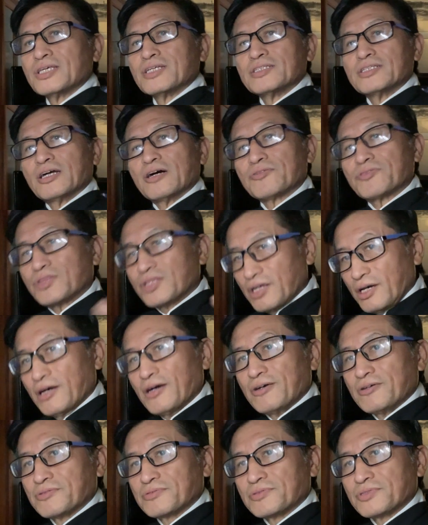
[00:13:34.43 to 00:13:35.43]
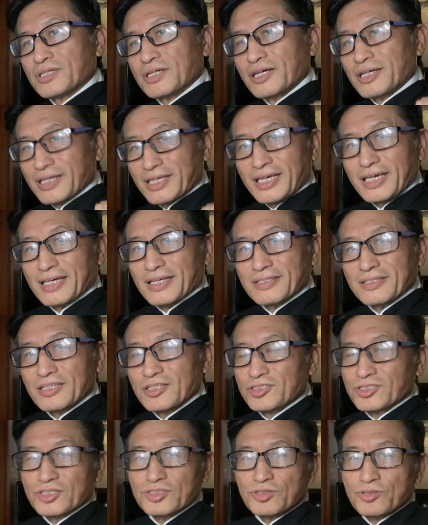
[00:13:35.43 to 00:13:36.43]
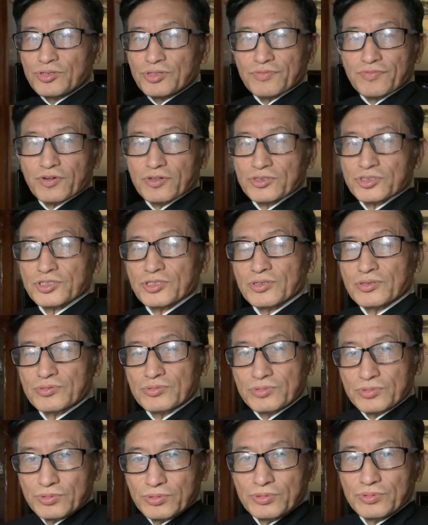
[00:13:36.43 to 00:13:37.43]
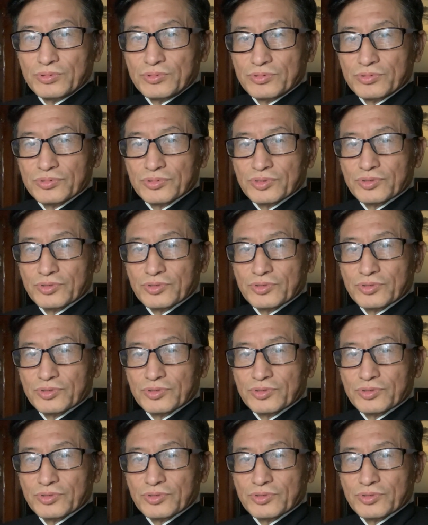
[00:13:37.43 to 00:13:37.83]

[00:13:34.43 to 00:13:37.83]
Now Dao, again, is a universal rule.